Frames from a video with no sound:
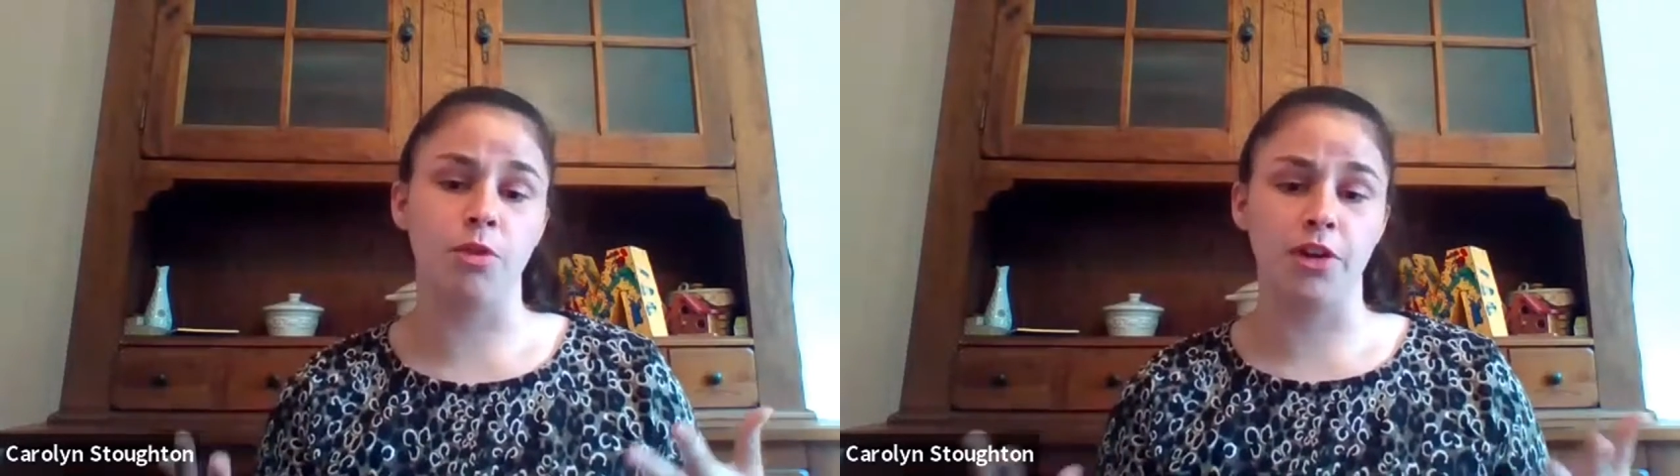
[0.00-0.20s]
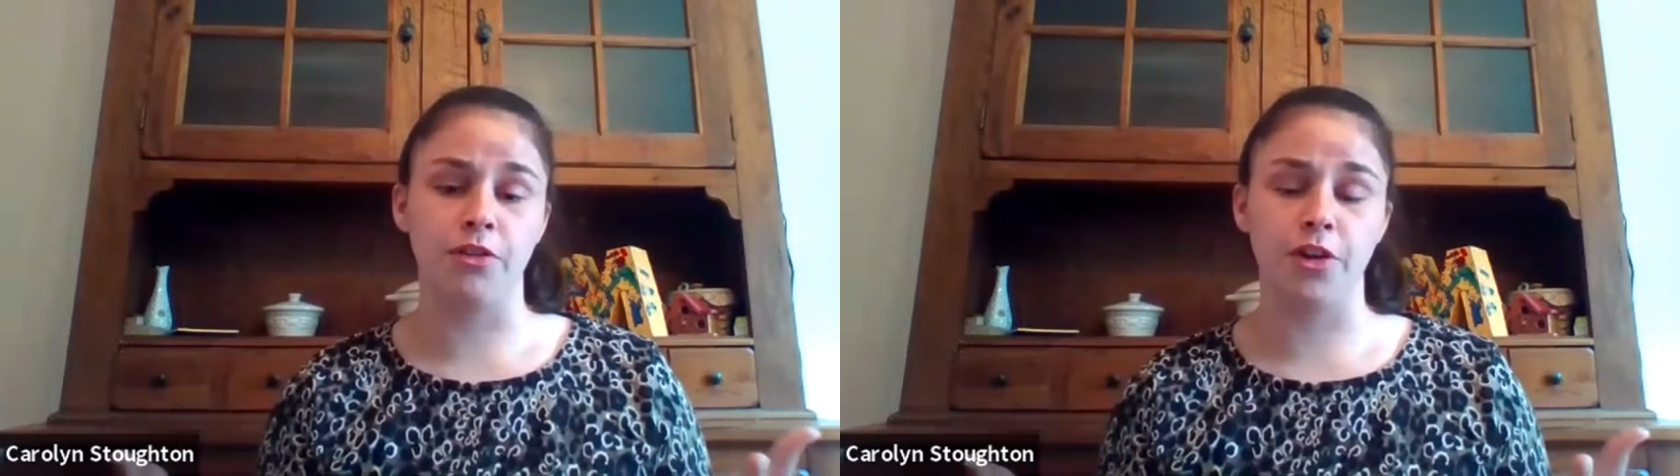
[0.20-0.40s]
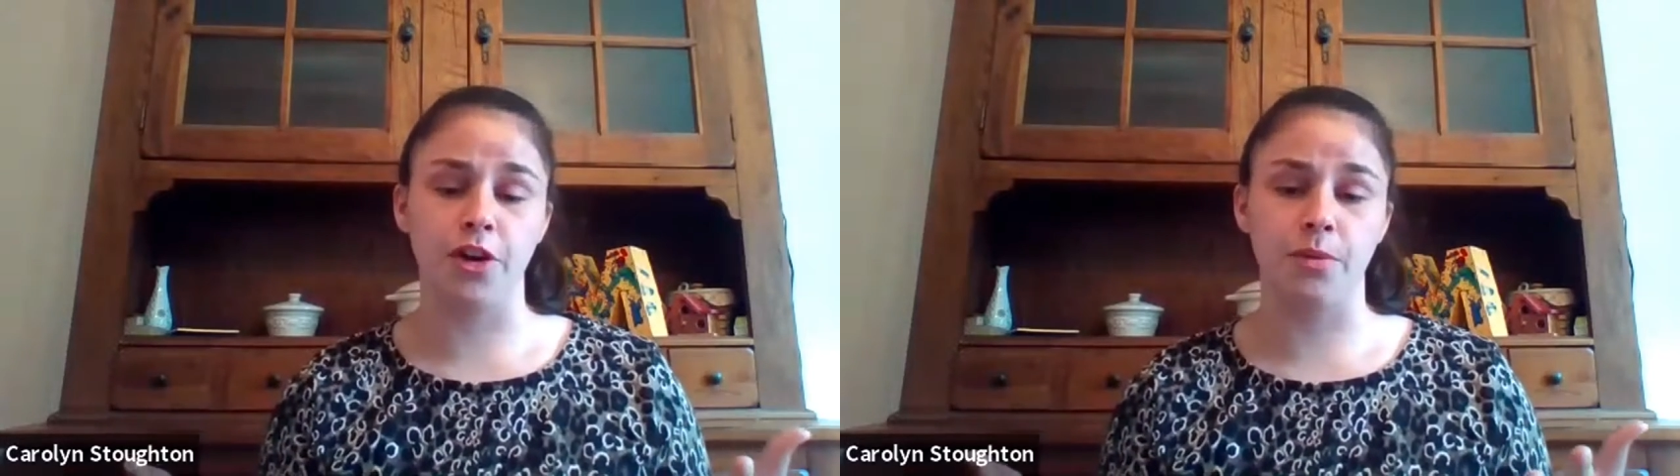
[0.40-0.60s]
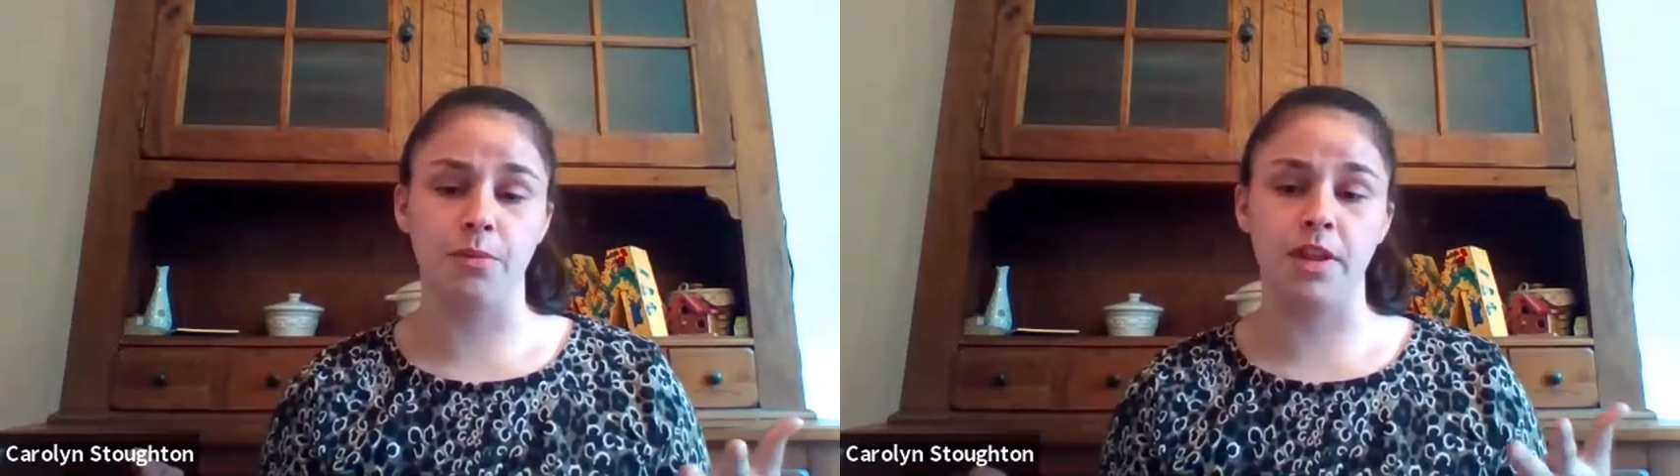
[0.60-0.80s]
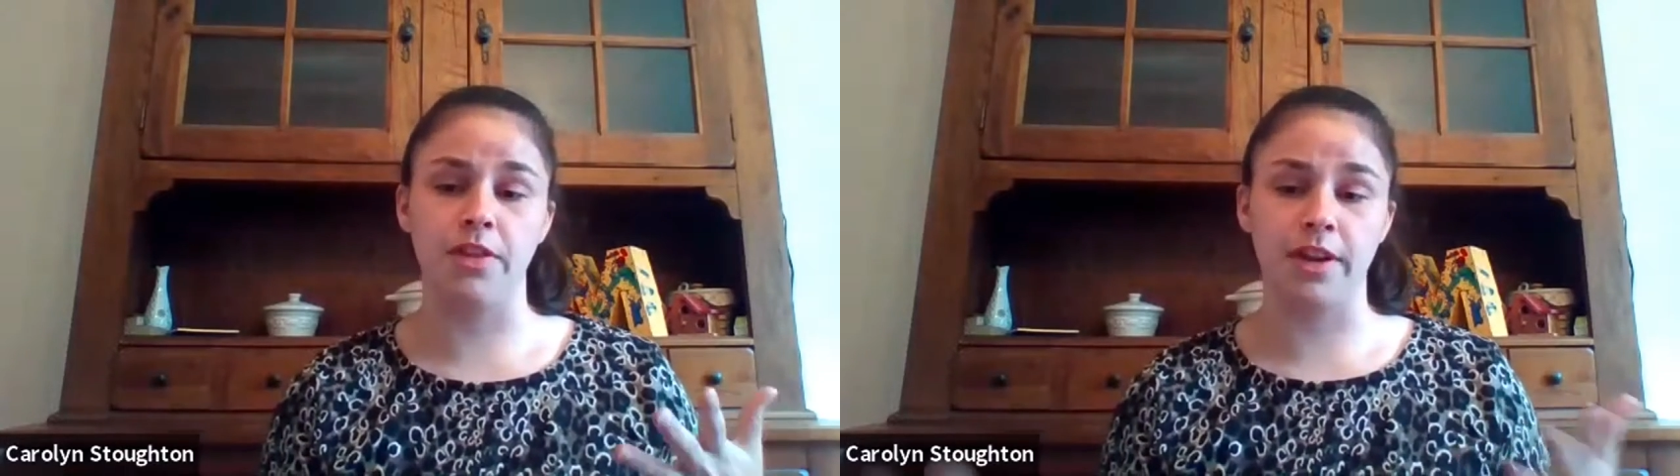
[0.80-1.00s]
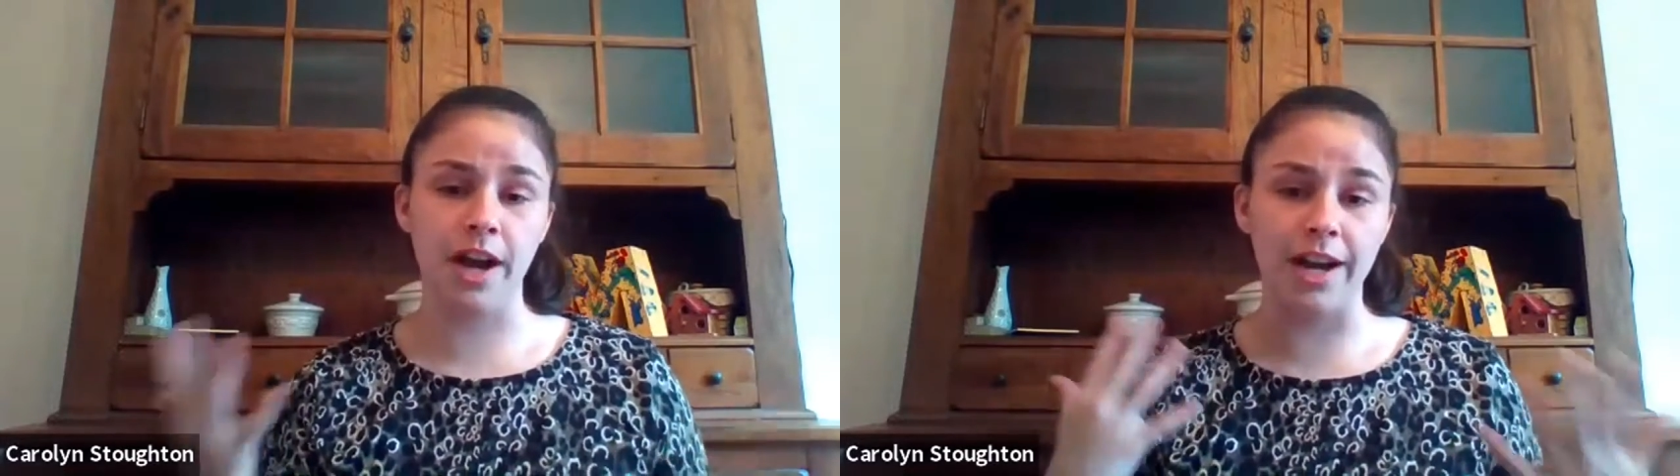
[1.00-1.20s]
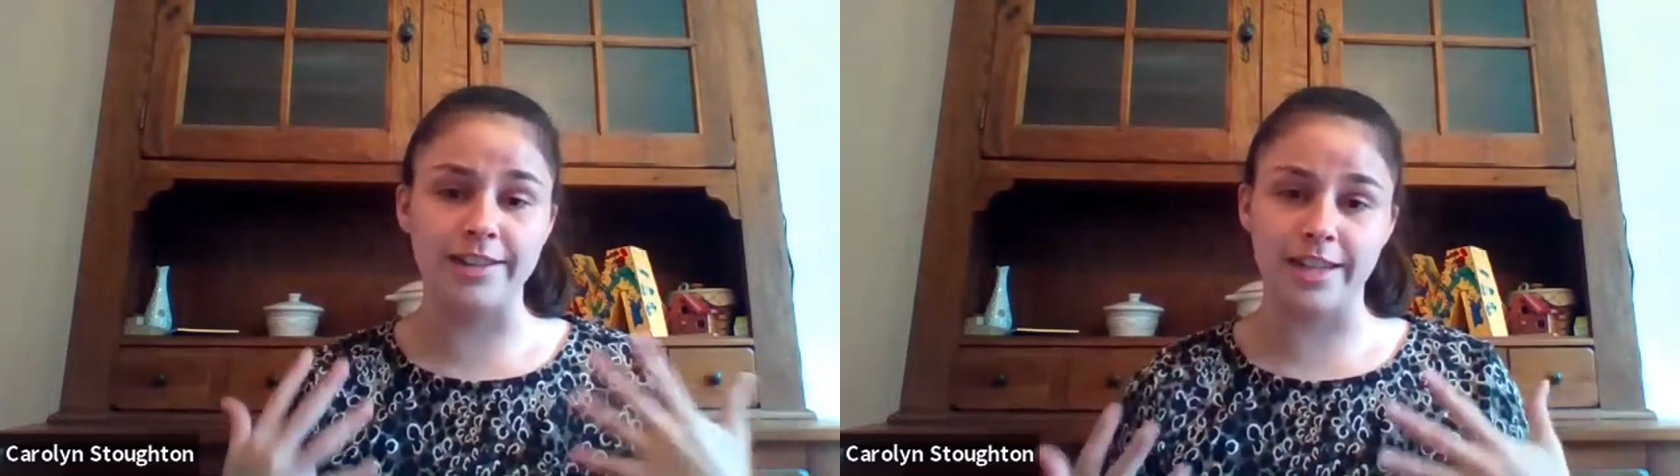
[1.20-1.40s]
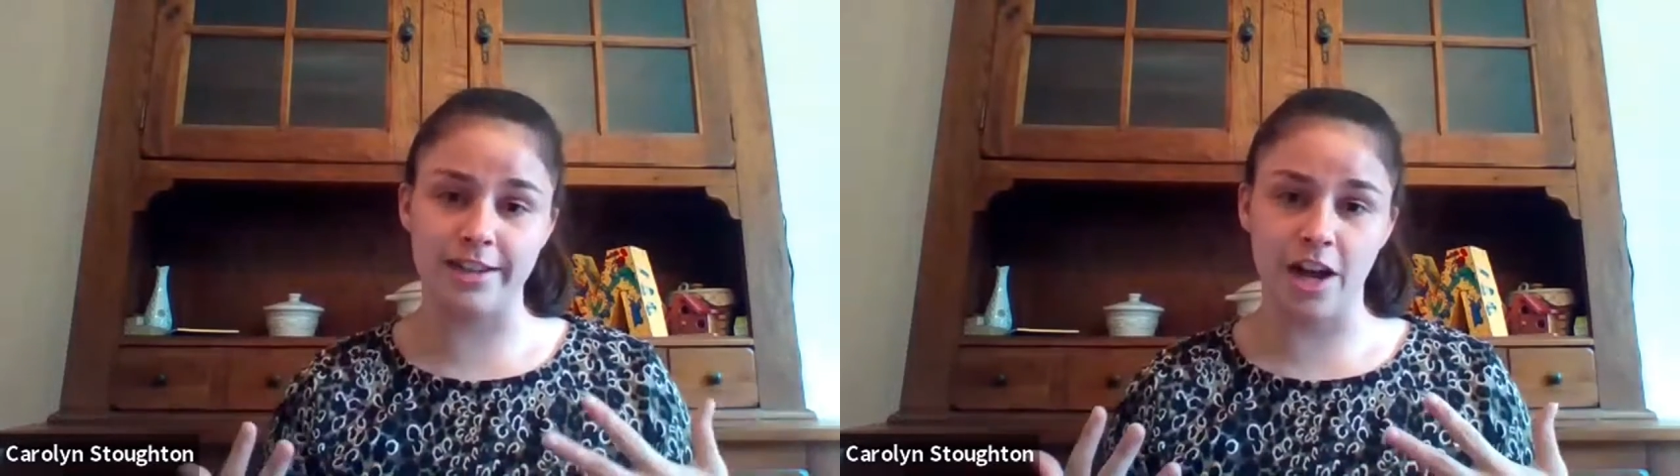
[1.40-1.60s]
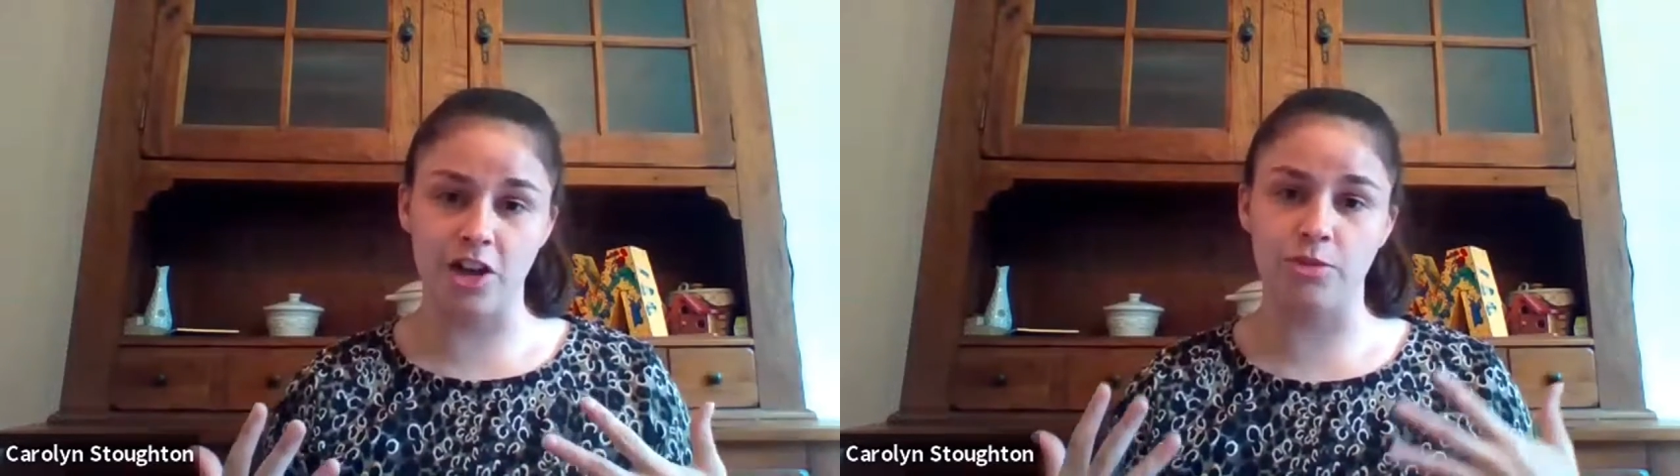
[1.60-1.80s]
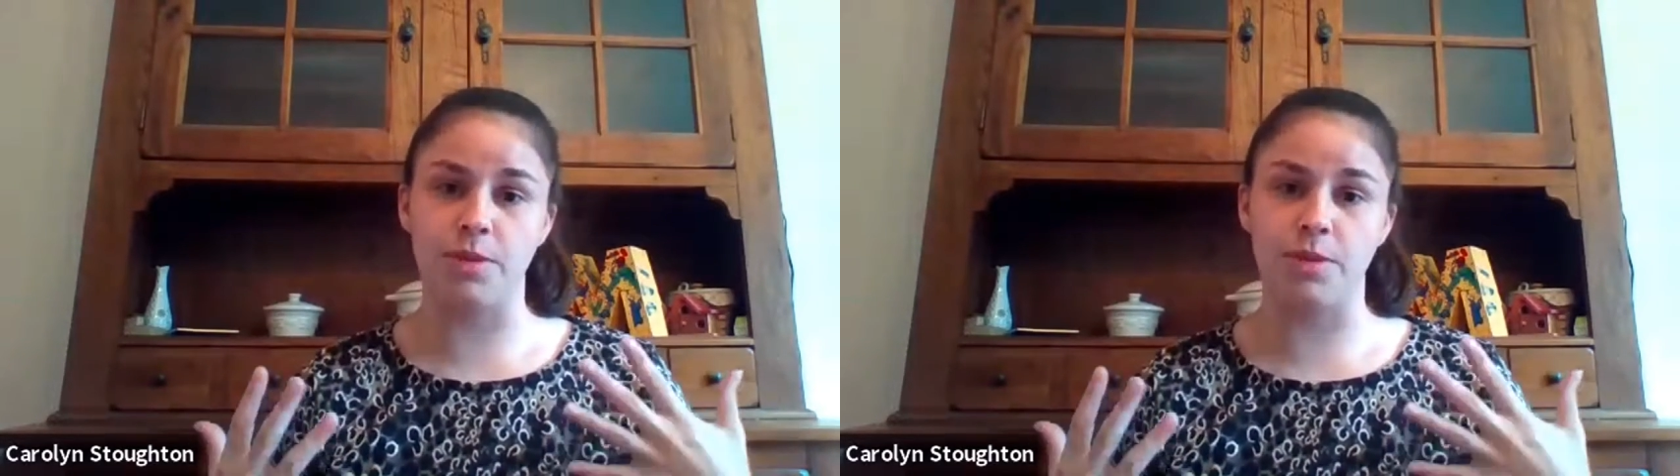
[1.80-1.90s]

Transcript: reaffirm the content knowledge,